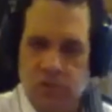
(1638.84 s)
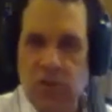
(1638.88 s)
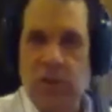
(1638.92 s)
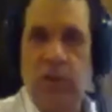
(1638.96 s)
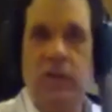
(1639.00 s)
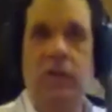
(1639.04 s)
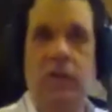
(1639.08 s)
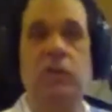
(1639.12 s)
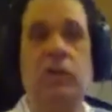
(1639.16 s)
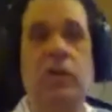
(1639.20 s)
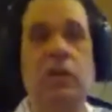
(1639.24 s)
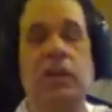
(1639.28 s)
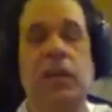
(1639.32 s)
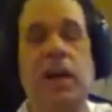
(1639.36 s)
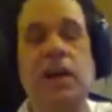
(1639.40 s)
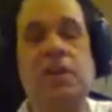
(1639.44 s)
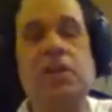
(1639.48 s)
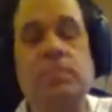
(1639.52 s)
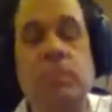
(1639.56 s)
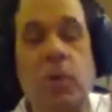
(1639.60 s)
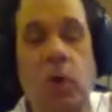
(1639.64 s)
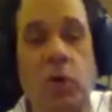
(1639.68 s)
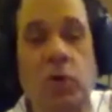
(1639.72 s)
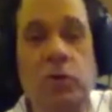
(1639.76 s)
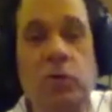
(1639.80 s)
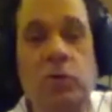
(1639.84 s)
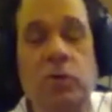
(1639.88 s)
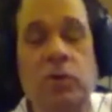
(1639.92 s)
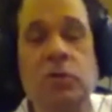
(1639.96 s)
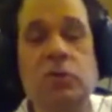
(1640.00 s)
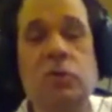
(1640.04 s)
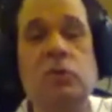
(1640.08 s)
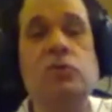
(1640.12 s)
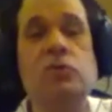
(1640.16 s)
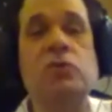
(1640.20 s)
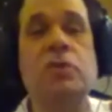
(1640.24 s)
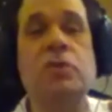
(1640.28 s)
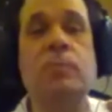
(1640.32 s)
The less bow you can
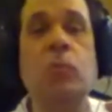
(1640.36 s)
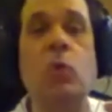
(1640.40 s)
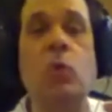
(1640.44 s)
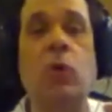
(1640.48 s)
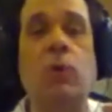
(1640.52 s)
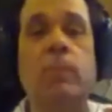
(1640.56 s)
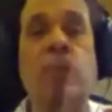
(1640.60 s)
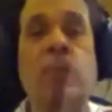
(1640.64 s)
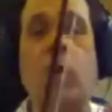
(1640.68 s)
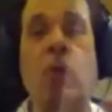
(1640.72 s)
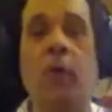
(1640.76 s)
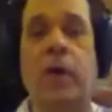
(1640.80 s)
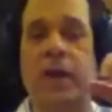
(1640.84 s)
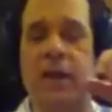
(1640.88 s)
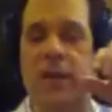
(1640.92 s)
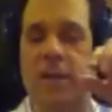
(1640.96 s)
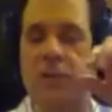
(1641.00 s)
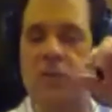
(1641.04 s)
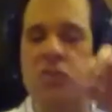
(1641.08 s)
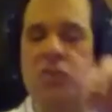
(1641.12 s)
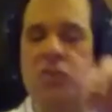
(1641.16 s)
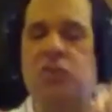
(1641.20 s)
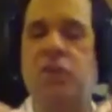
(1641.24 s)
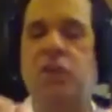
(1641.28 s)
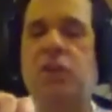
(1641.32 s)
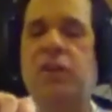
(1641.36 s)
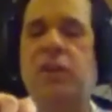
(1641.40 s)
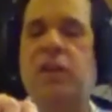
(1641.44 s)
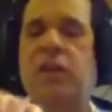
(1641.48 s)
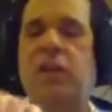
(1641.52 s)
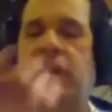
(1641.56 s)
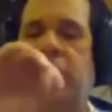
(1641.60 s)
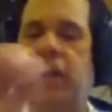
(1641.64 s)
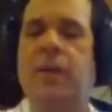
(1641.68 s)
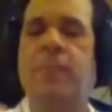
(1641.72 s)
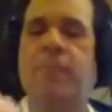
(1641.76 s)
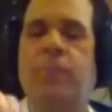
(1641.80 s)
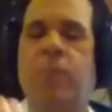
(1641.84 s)
use, the more bow, and it's just a
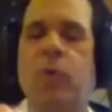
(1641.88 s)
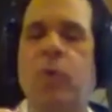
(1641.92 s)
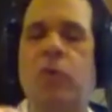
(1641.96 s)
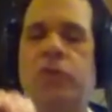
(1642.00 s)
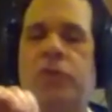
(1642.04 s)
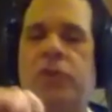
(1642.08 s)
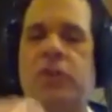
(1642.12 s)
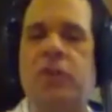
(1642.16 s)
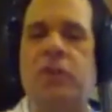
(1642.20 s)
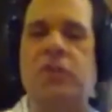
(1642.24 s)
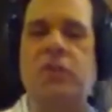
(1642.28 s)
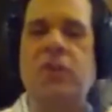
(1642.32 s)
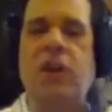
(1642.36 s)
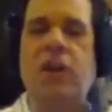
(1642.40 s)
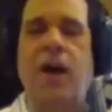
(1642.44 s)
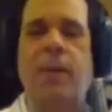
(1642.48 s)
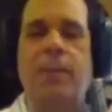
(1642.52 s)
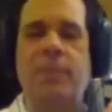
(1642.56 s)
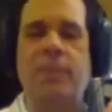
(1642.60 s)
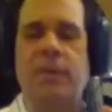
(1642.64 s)
little impulse at the top.